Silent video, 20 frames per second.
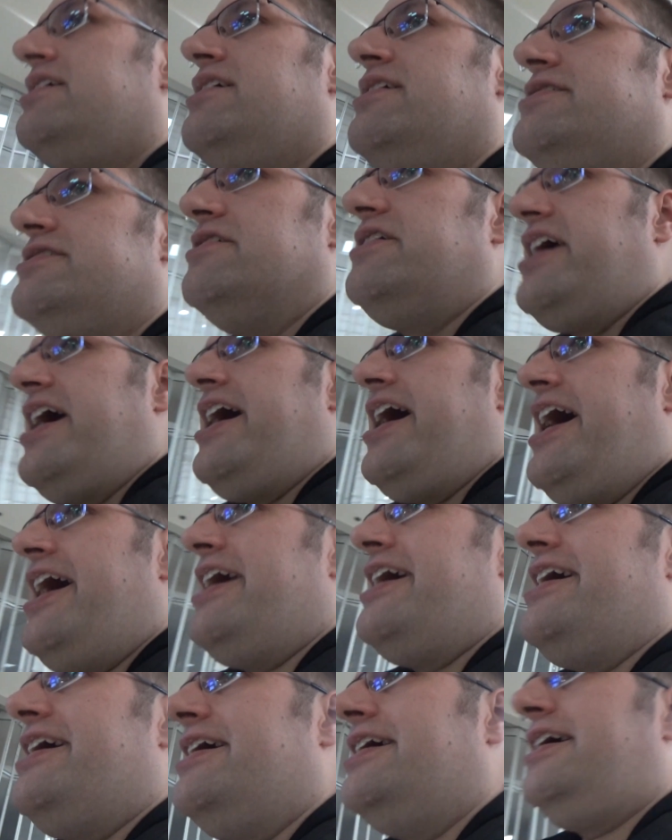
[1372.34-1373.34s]
So yeah,
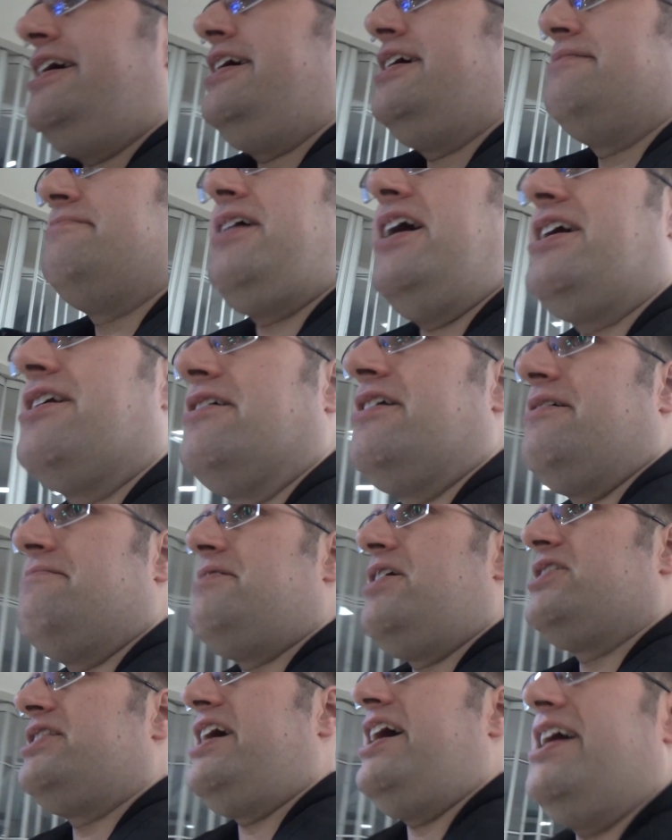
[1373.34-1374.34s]
I don't know
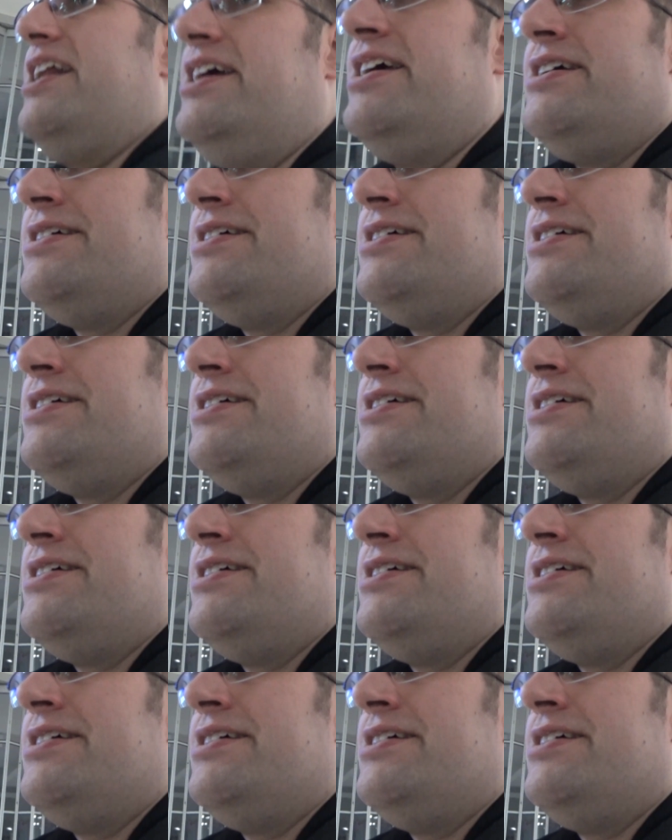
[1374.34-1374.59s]
about that.